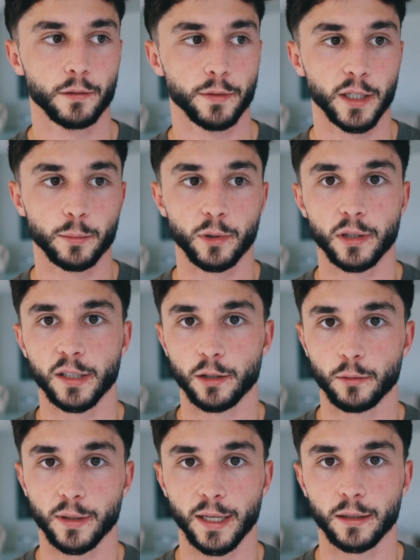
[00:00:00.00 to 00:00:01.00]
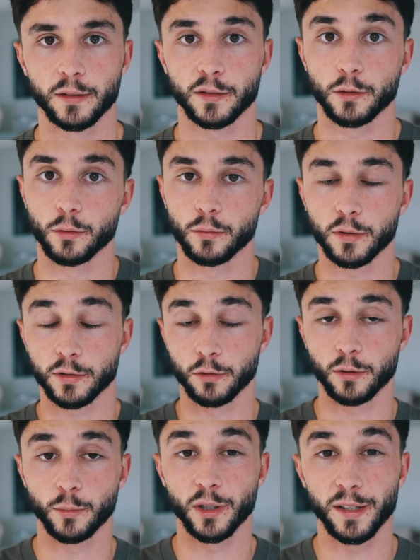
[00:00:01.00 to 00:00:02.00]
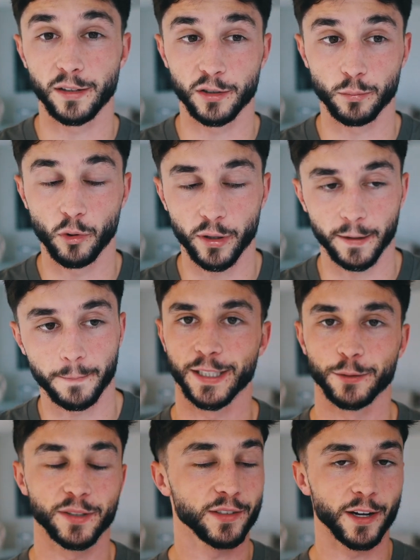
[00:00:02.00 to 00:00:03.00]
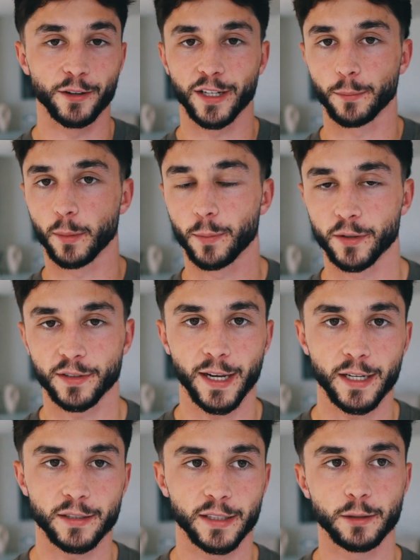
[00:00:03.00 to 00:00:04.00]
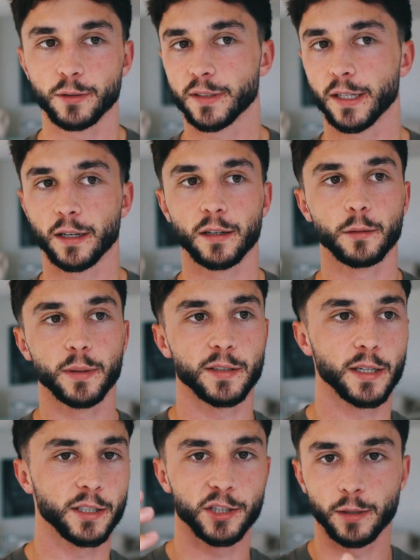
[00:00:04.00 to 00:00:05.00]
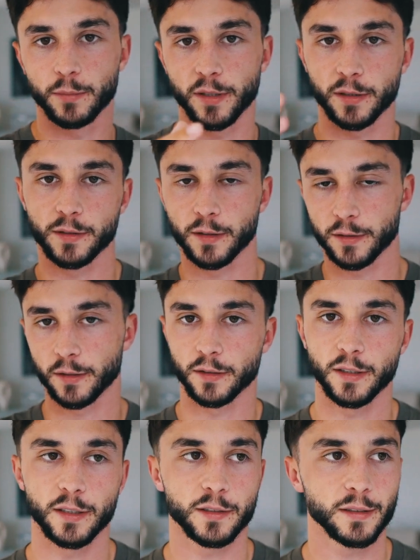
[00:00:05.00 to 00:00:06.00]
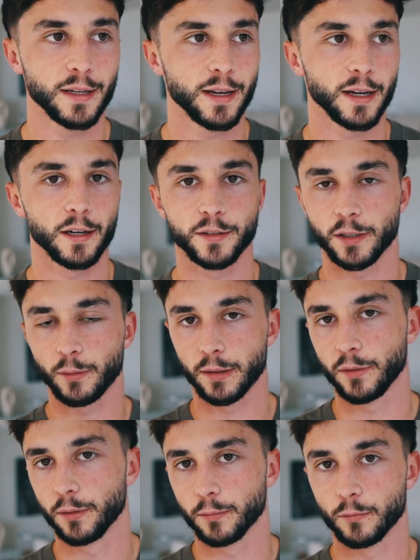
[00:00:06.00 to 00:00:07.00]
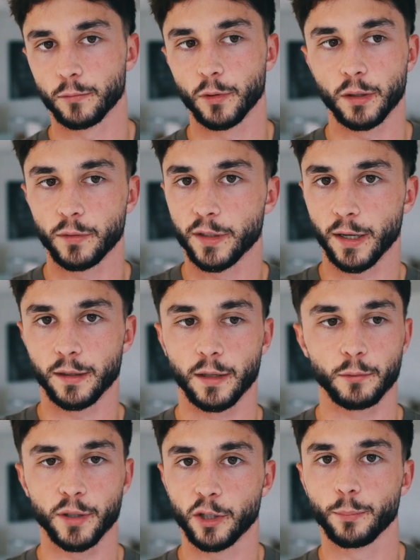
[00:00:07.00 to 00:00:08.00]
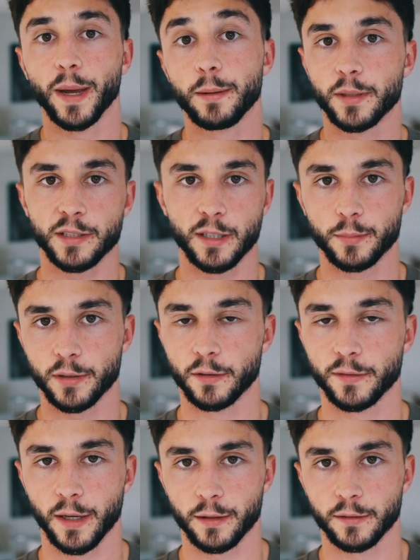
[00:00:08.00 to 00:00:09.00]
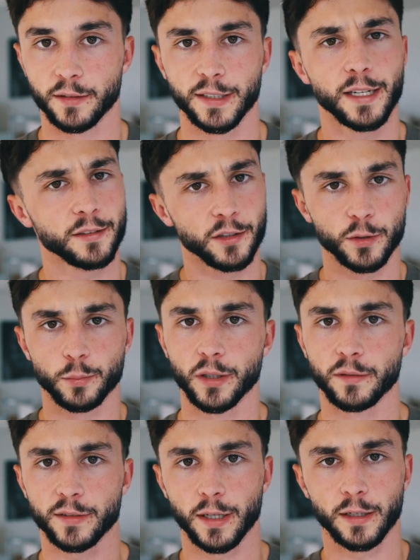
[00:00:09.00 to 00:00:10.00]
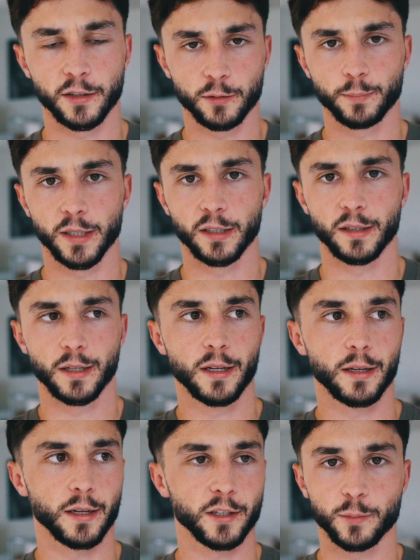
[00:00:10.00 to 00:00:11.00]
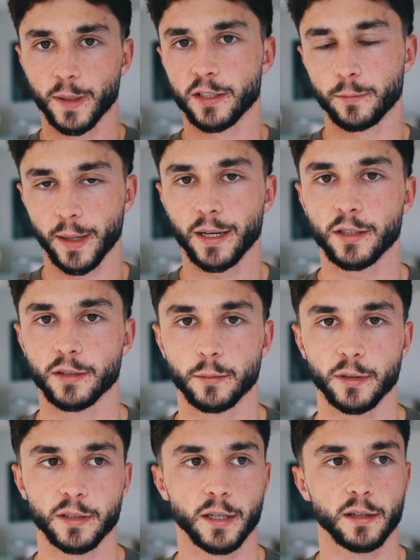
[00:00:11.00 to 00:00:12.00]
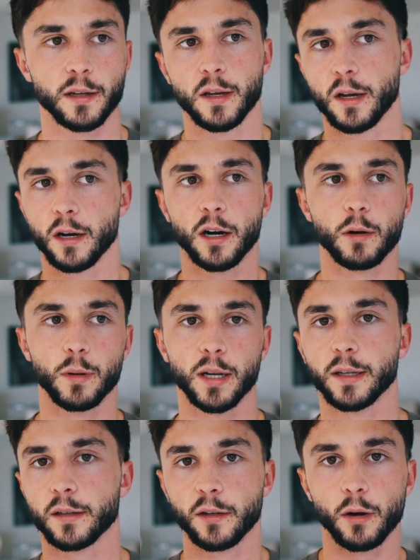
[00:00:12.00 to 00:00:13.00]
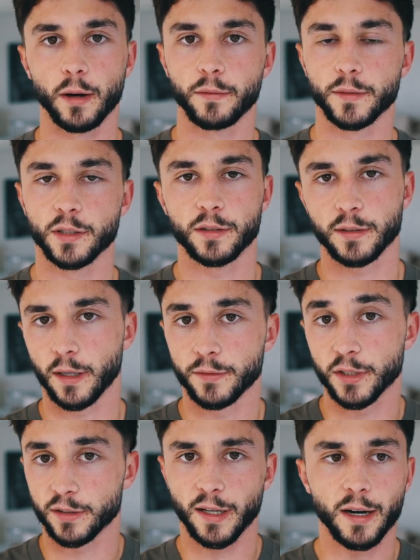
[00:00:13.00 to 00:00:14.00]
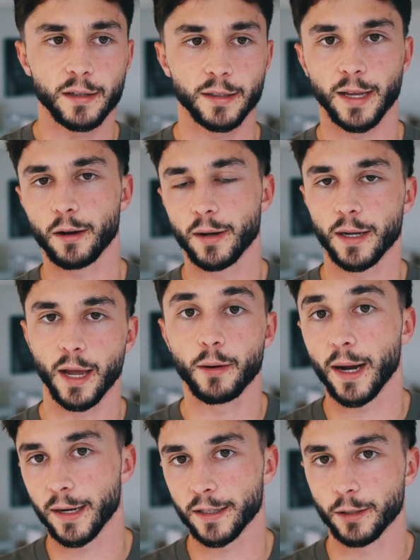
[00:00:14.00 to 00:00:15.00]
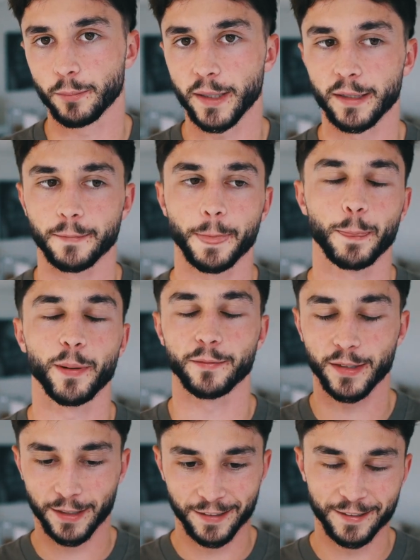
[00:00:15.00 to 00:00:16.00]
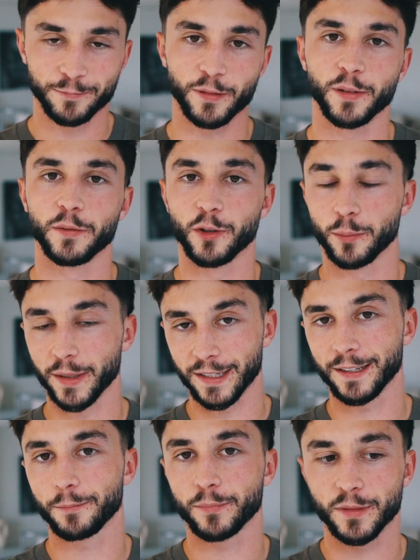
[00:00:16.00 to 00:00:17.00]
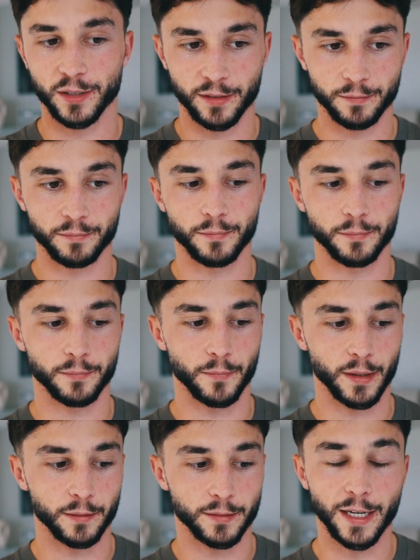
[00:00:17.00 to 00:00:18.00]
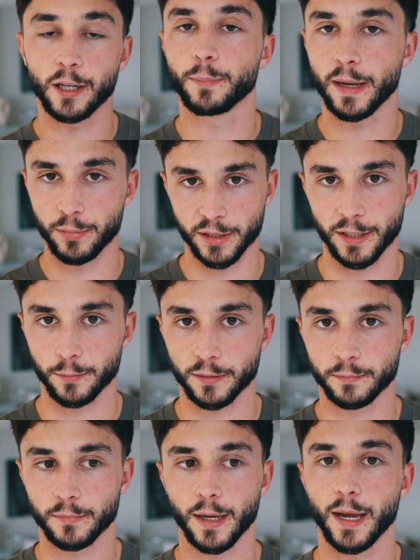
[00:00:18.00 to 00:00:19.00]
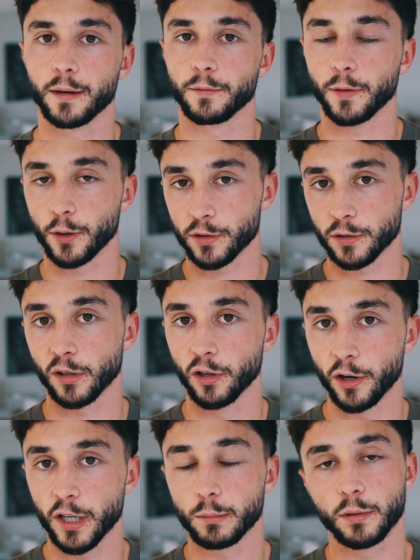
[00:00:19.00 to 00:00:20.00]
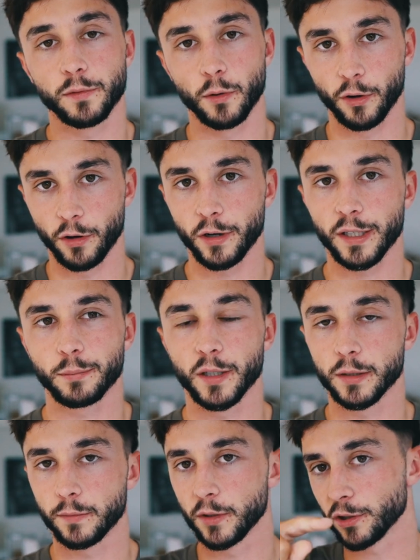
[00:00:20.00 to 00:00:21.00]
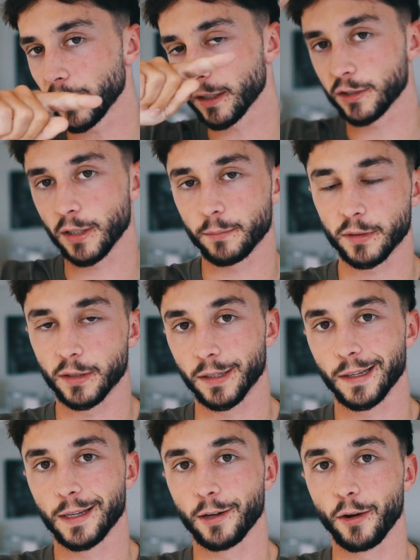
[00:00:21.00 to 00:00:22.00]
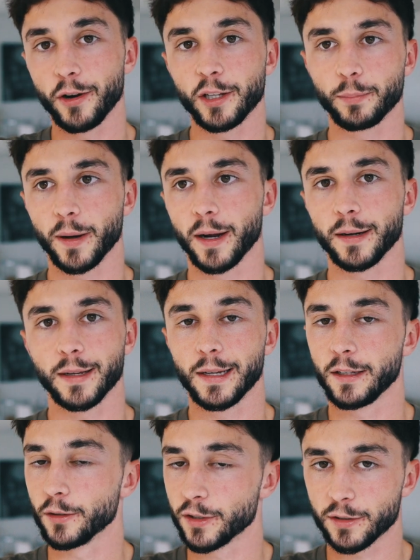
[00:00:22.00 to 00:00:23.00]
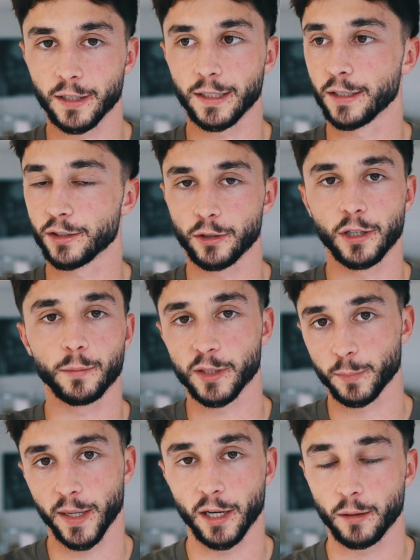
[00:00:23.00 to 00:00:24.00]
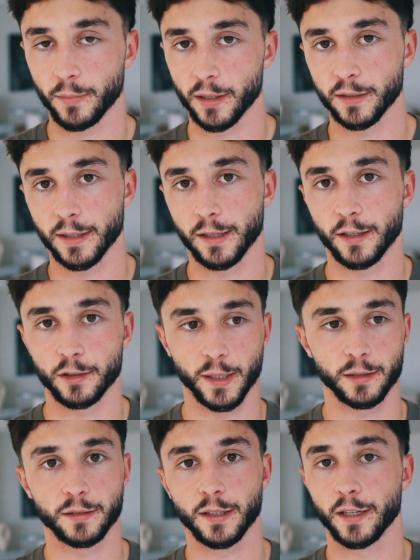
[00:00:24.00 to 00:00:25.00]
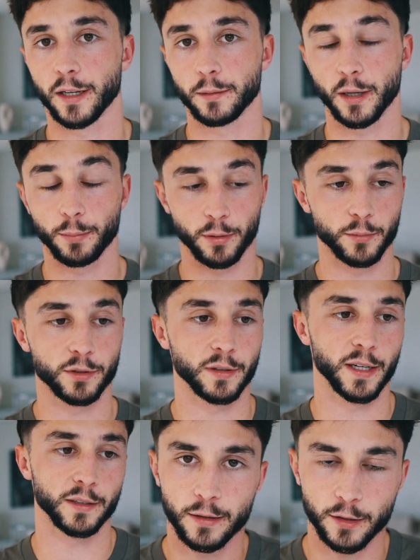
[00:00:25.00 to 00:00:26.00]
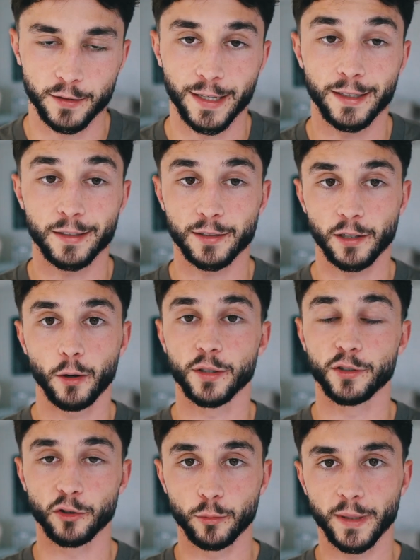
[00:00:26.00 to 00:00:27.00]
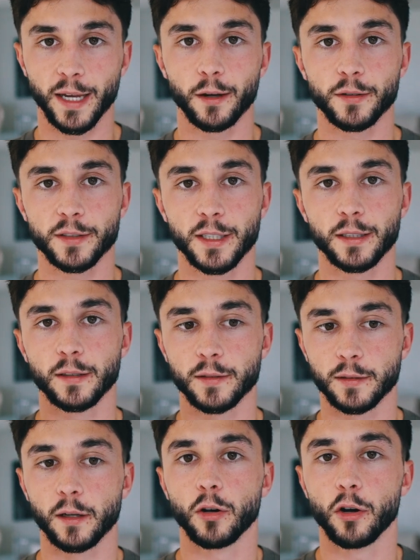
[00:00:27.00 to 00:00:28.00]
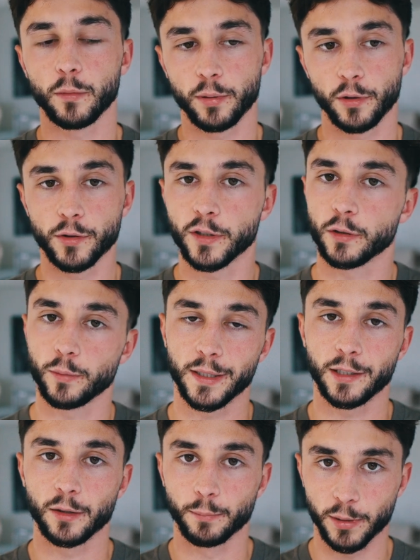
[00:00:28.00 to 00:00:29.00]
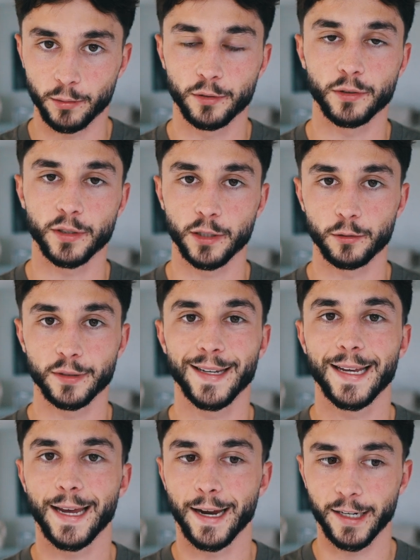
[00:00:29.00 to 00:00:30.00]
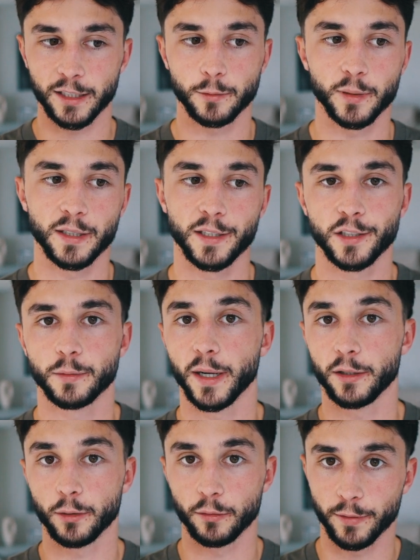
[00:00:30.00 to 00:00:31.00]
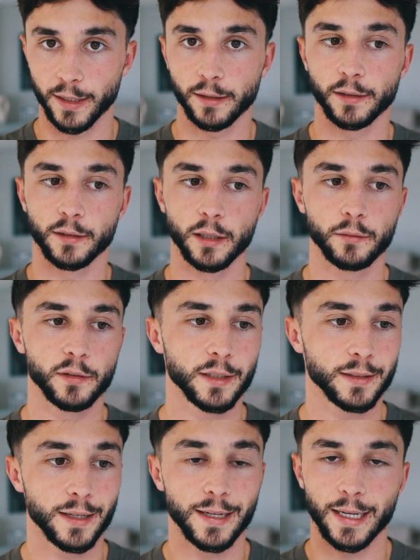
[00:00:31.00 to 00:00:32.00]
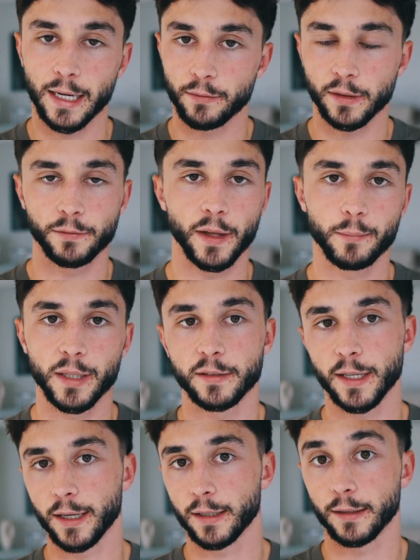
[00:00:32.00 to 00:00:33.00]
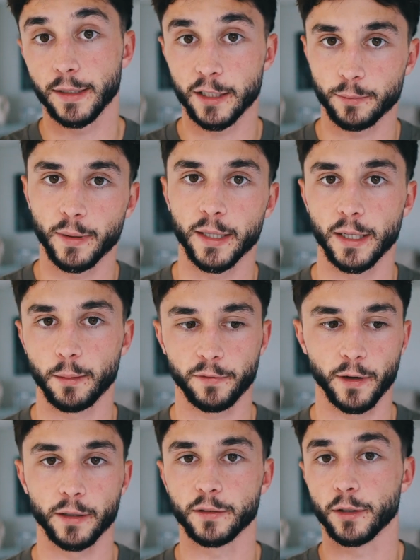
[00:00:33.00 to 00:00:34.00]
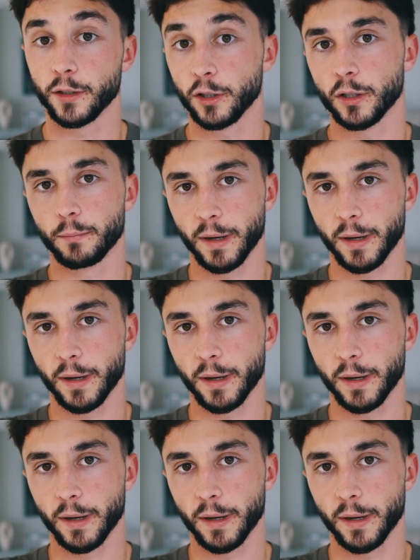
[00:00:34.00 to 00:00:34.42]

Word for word: free community Q&A in the Skool Skool community this morning and there was this guy who came up on stage and he was saying I'm going to be selling gyms this this this and this and I was like well have you what have you done what are your baby steps that you've done to get to this point of selling this big, expensive package to them. And it's like, oh well, like no, I've just I've just started. Like how how hard can it be? But if you're a beginner, just take baby steps and focus on learning before earning because if you try to jump to the earning part, you're just going to get chewed up and spat out by this AI space. And I, I, promise you that. So taking it slow and zooming out and seeing this is a long process where you need to build your skills and expertise by doing regular deliveries, even if that means taking less money up front so that you can